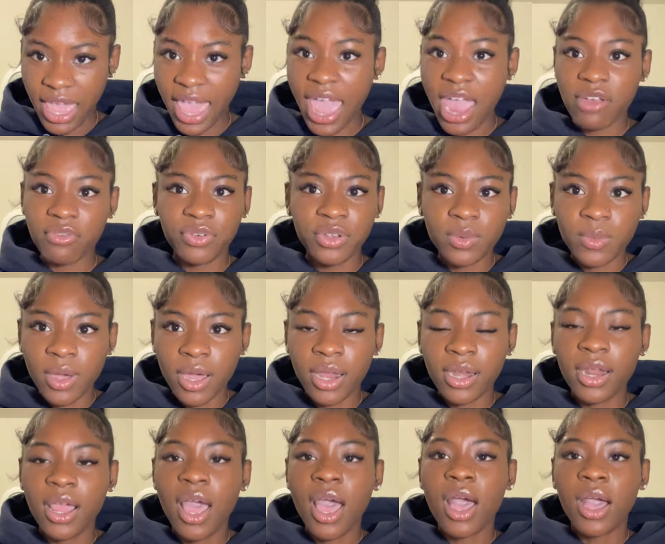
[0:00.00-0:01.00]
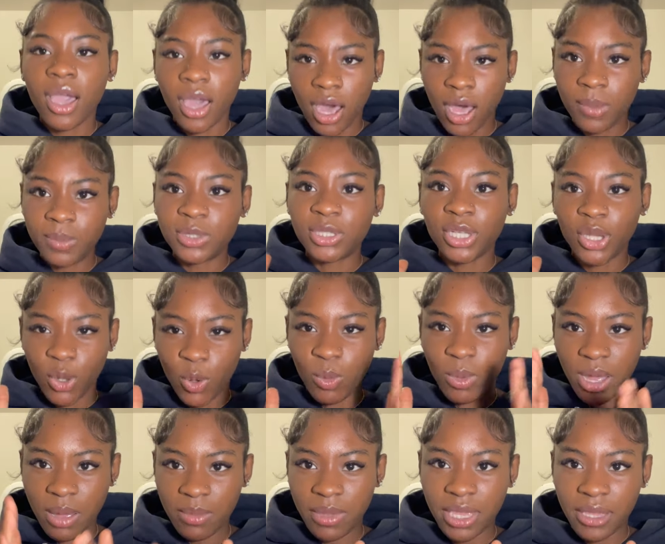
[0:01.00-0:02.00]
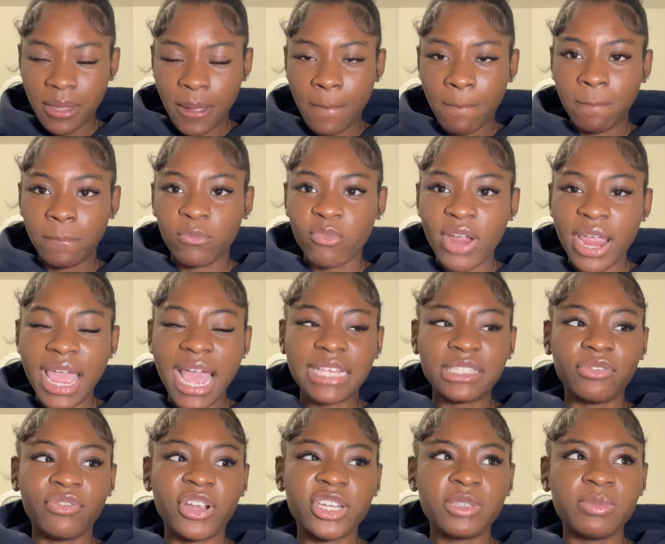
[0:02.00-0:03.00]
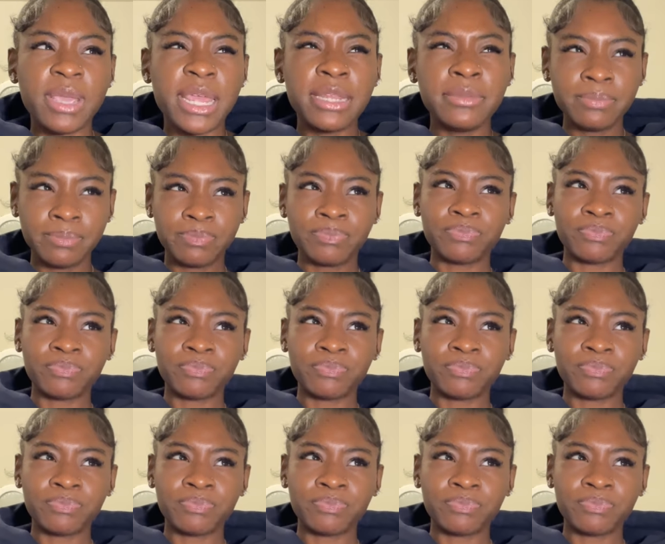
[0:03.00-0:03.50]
Everyone comes to homecoming, right? As a freshman,